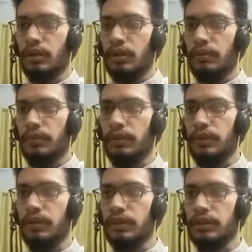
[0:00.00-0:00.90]
maybe
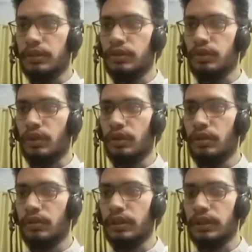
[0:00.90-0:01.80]
there is a sort,
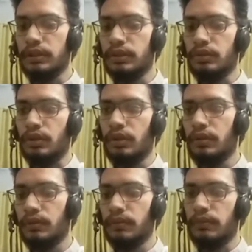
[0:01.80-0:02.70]
yes, sort
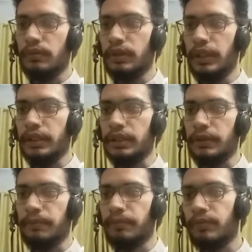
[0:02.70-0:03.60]
dataset,
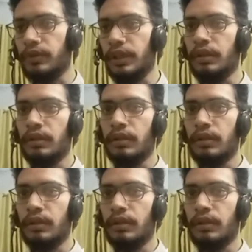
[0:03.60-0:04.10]
right?